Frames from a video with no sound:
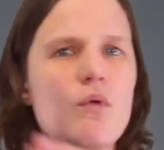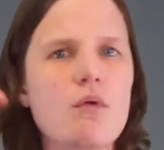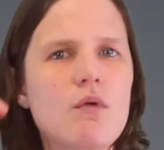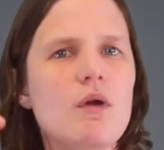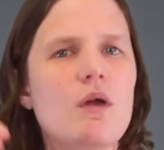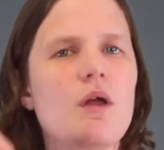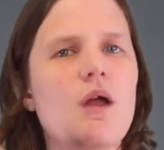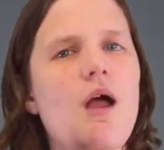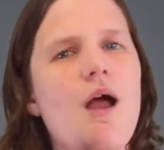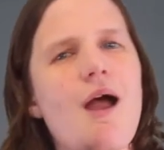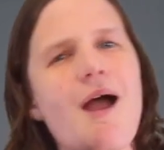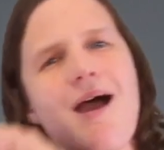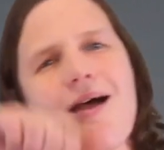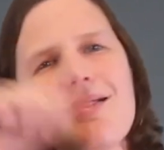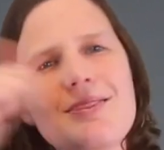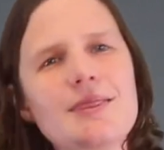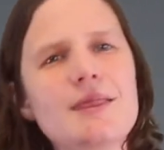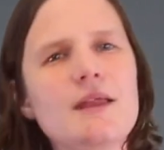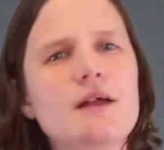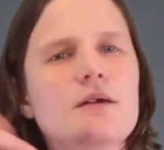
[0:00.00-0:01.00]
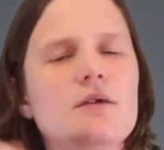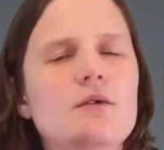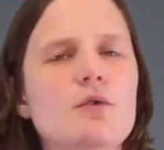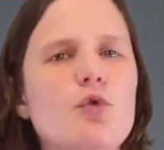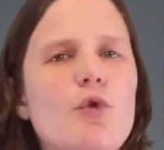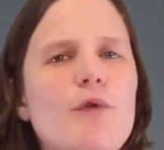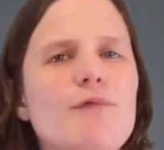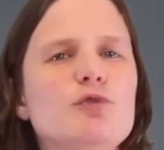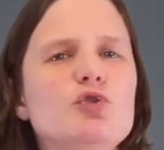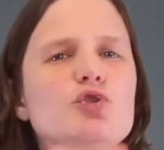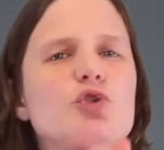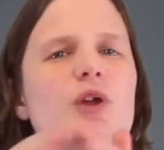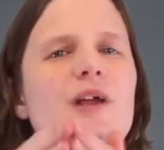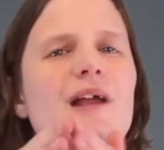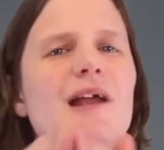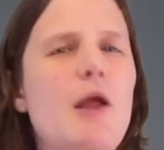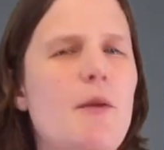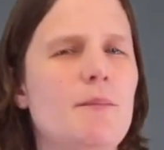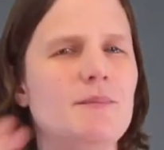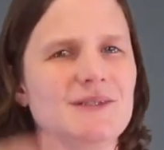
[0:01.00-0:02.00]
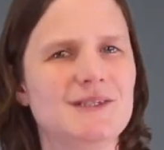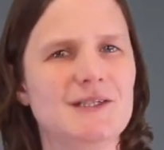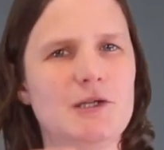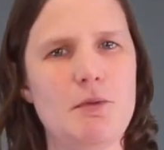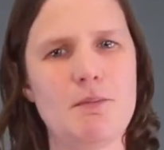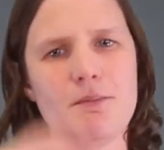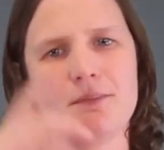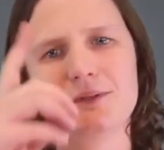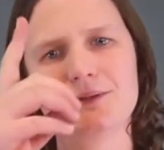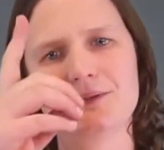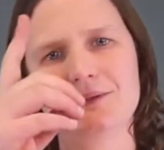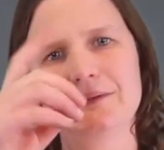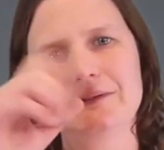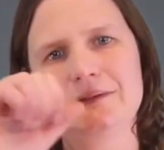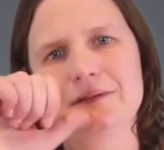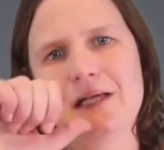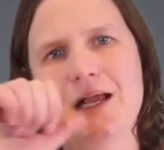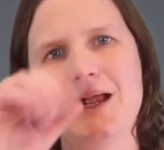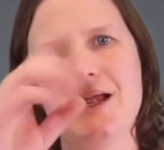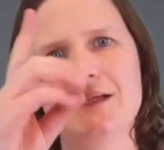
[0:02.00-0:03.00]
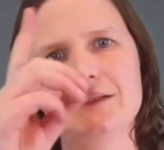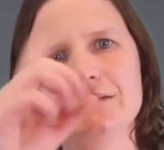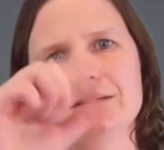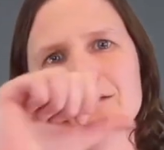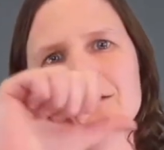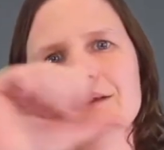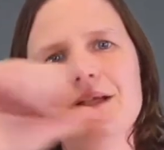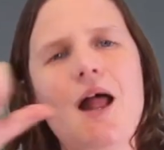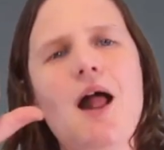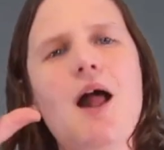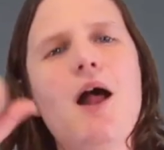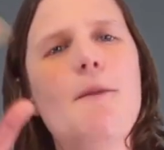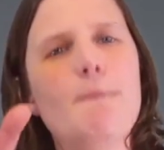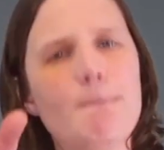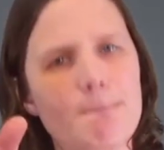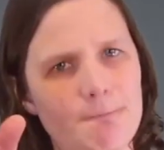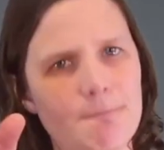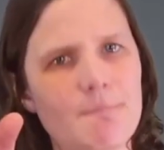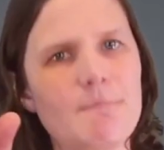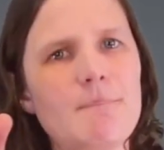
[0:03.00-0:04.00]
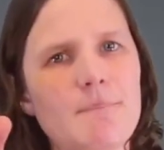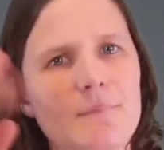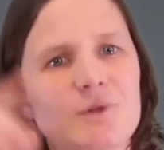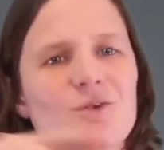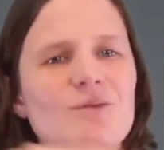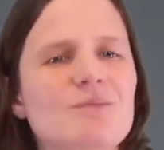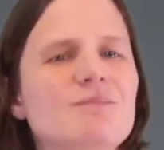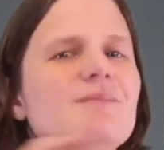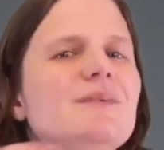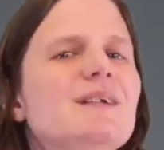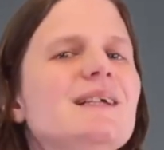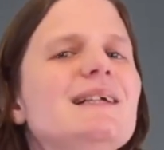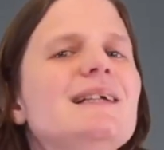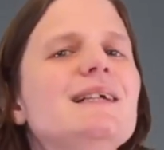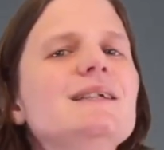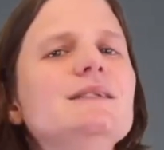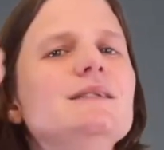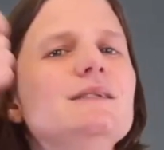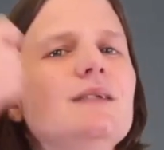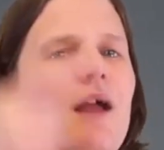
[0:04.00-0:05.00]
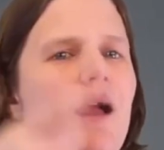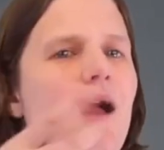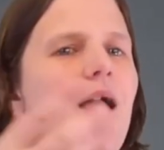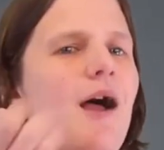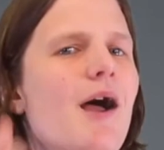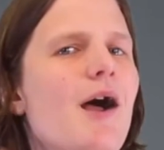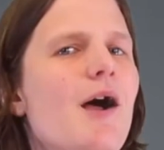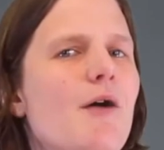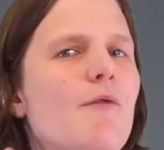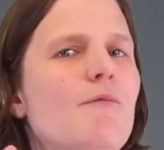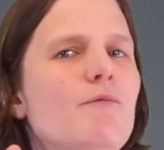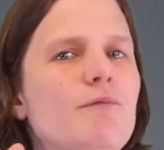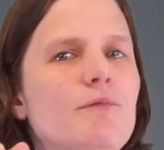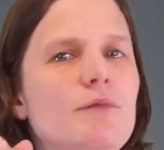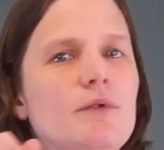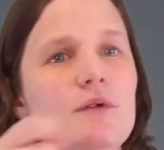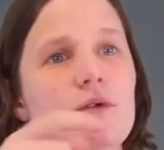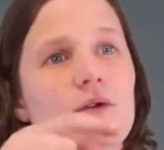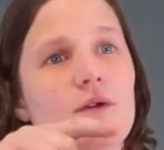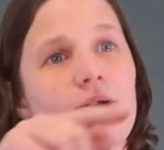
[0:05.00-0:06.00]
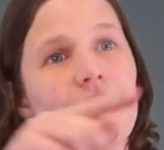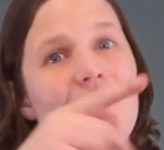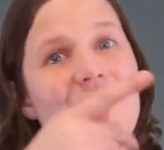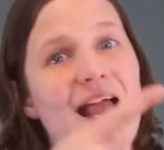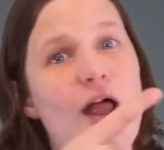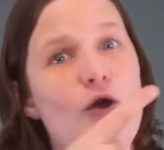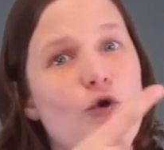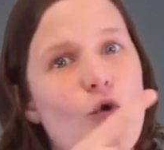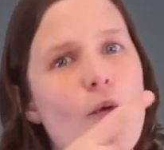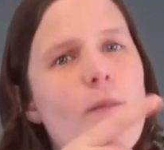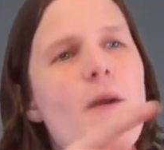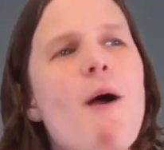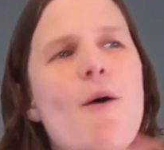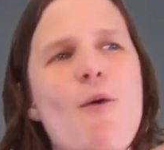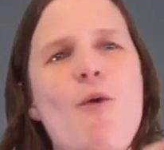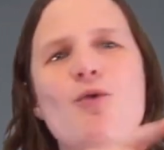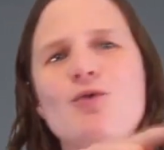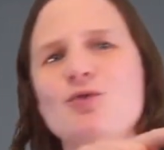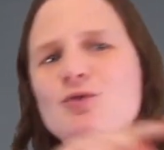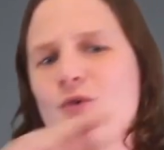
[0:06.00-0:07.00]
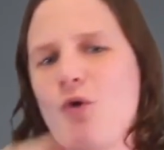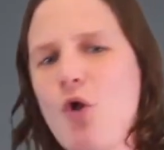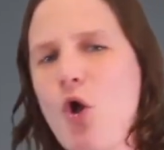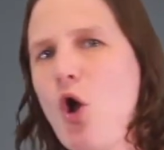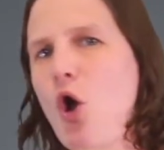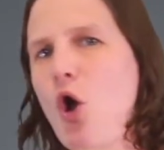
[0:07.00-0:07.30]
and previously she had moved to a different refugee camp called Dadaab. That's also in Kenya.